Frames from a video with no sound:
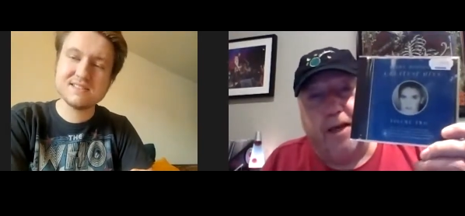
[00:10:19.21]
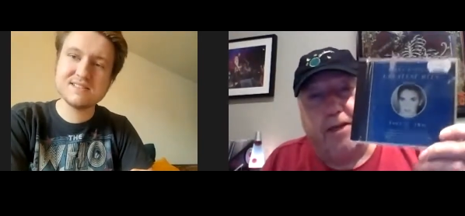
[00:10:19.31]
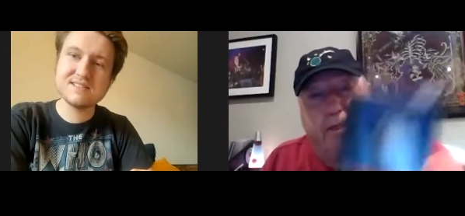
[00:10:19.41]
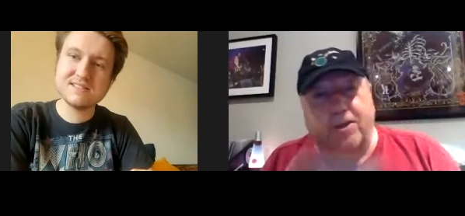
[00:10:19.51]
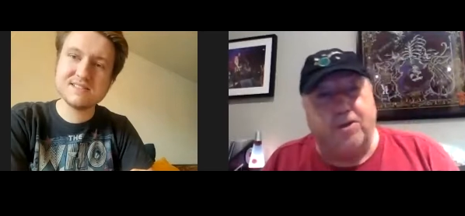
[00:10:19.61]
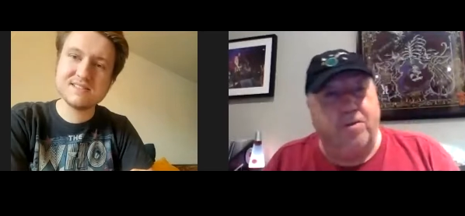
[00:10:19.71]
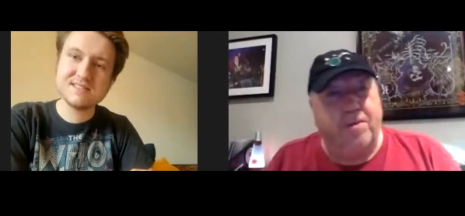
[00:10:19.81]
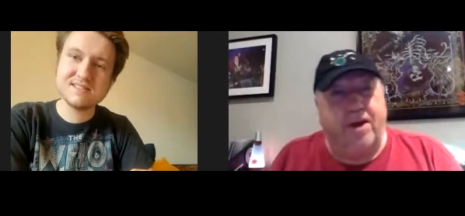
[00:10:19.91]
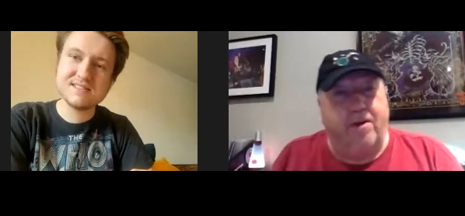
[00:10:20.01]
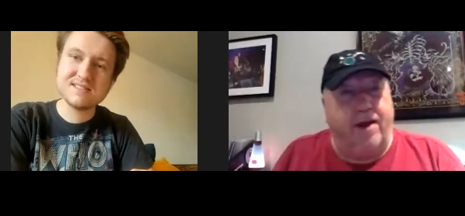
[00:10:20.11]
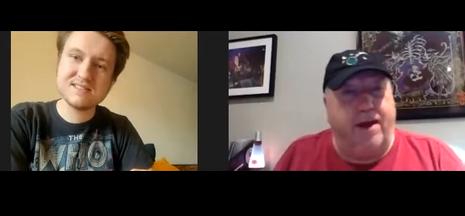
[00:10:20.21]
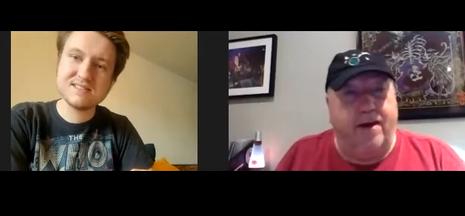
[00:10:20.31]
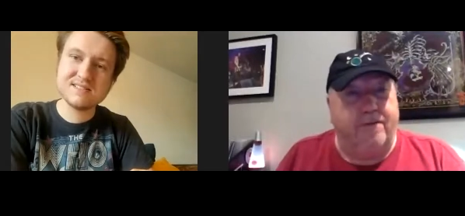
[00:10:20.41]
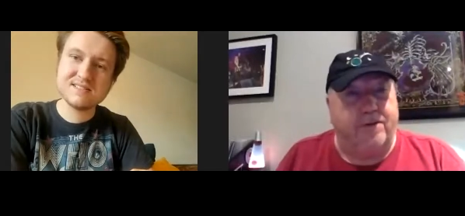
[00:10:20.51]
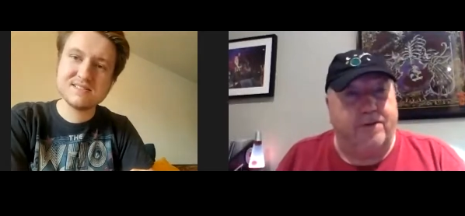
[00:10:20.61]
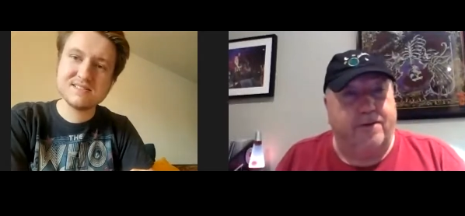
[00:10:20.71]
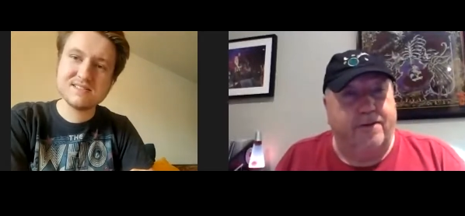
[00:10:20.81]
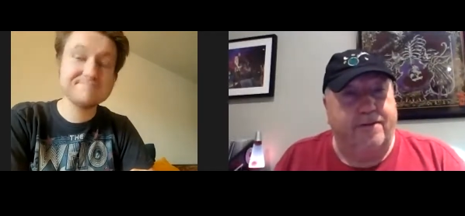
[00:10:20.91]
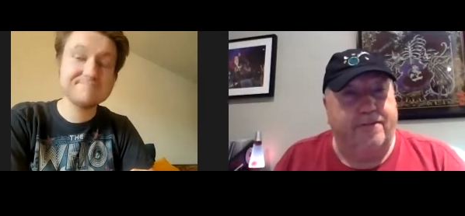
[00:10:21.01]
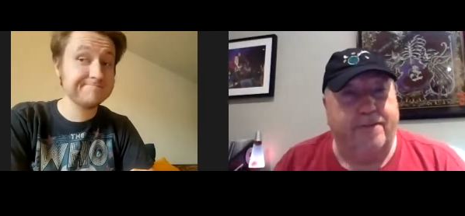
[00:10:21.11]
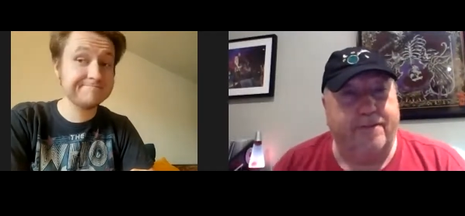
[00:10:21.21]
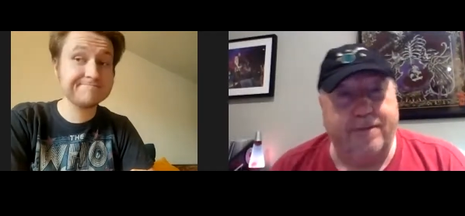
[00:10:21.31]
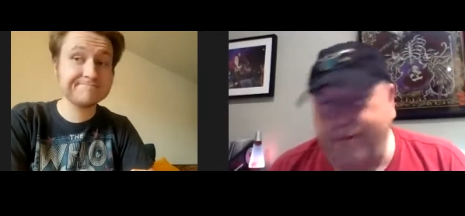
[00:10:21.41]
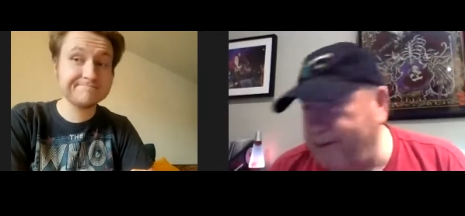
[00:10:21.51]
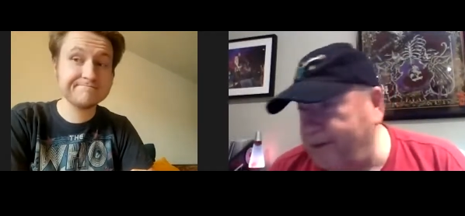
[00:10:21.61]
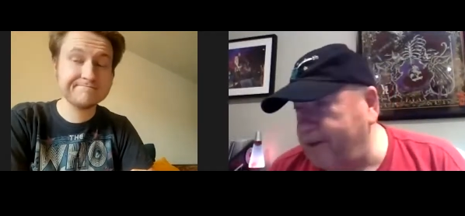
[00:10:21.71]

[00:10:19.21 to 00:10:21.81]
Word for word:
Speaker 1: She does so many great covers in the